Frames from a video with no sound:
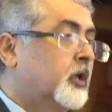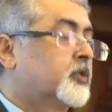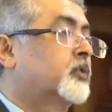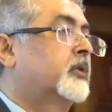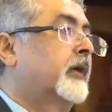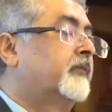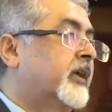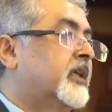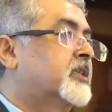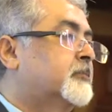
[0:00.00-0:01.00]
So there are
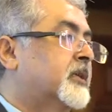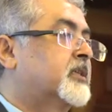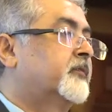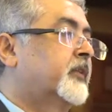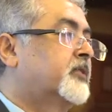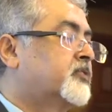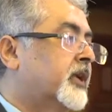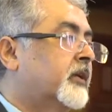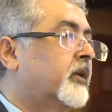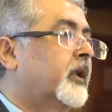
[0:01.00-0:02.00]
very specific
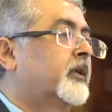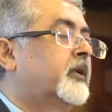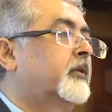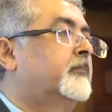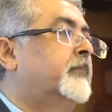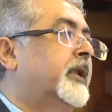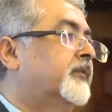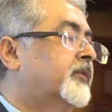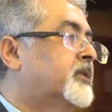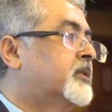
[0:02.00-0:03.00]
trade-related
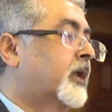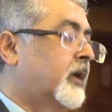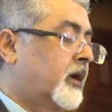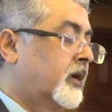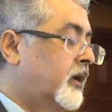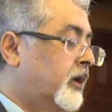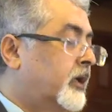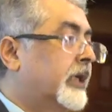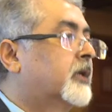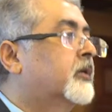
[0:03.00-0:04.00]
benefits that are
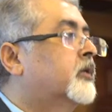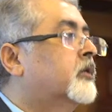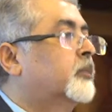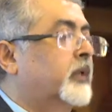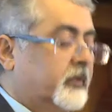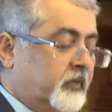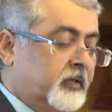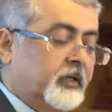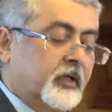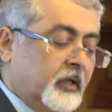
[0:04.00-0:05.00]
linked with
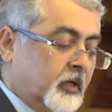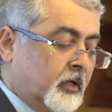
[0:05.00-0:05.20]
the